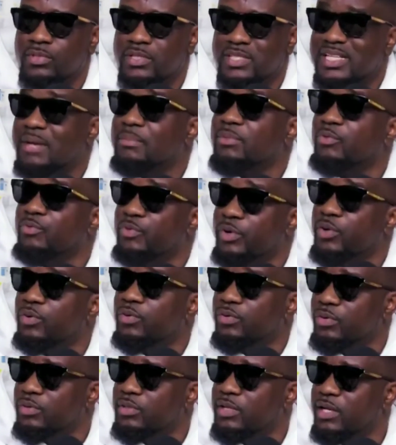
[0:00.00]
something
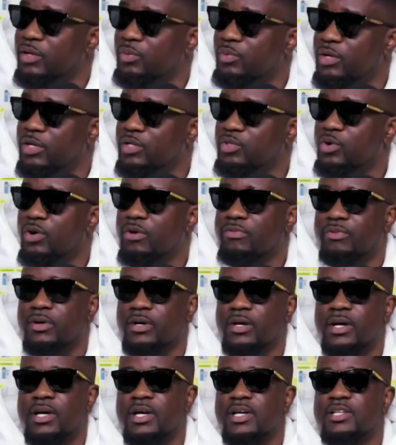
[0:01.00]
real that they wanted to offer.
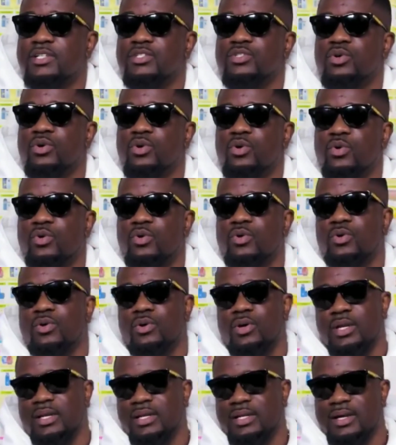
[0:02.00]
So
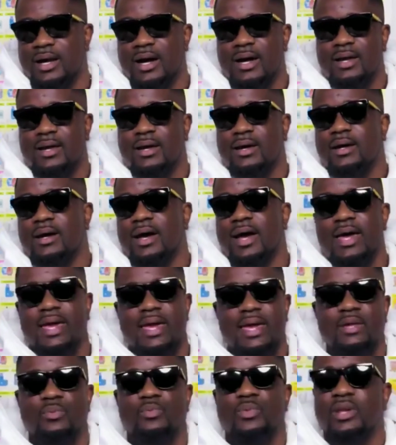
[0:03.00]
in Ghana, I
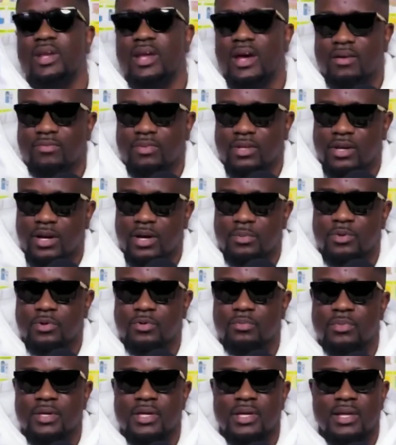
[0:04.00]
hate when they have the camera
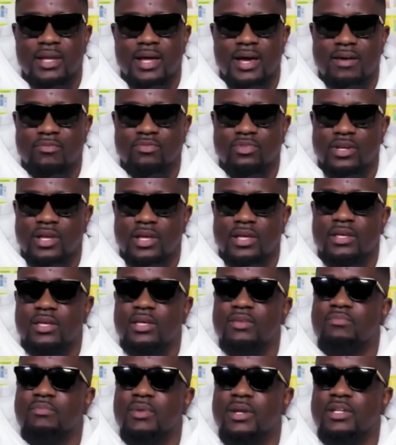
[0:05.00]
on me and I have to, like,
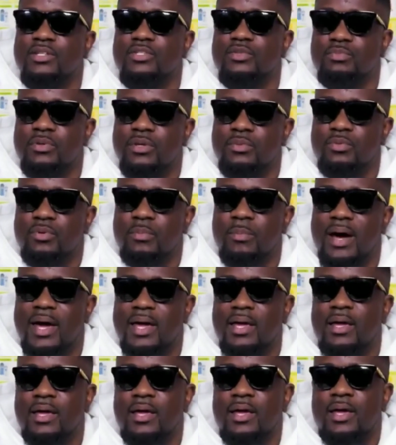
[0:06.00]
give money to people.
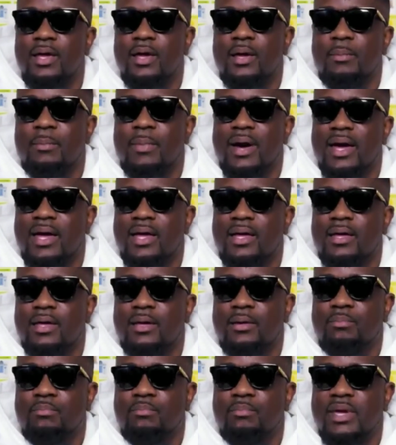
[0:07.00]
My
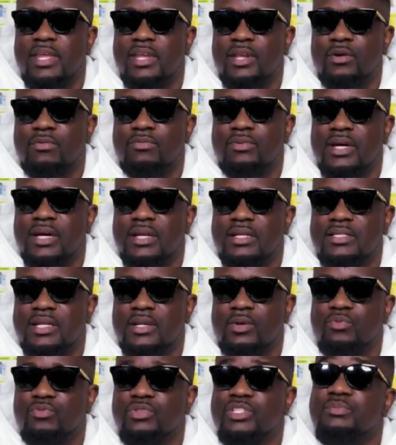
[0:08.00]
meaning of that is I
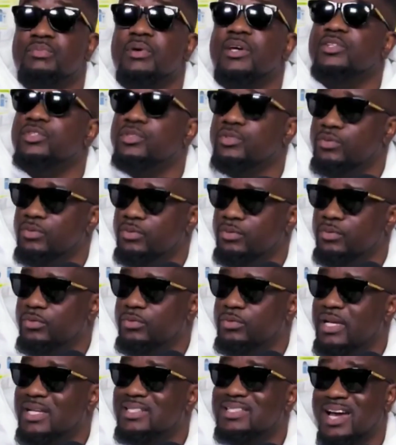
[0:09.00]
don't respect you.
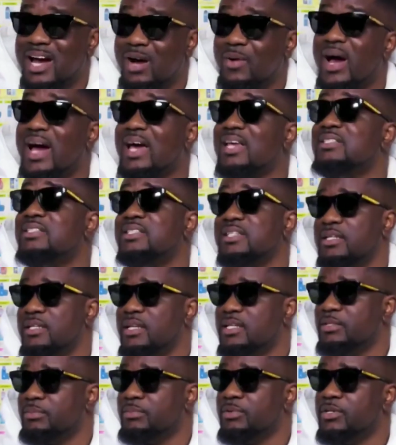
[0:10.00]
That's how I see it
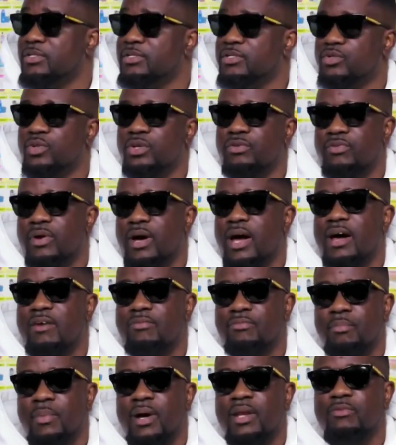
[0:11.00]
as a person. So if I
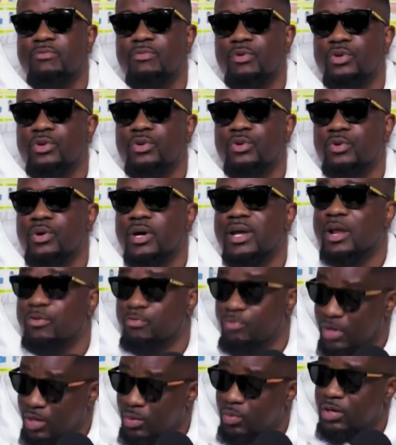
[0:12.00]
have money for you and I
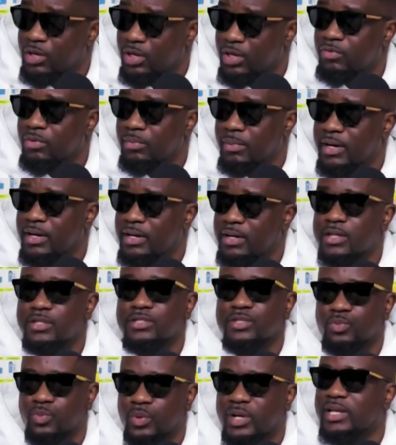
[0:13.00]
really want to give you money,
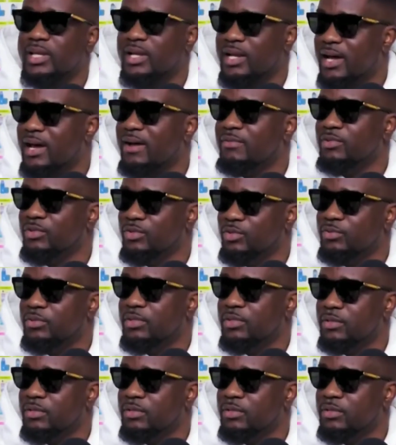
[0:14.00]
there's a way that I have to do it.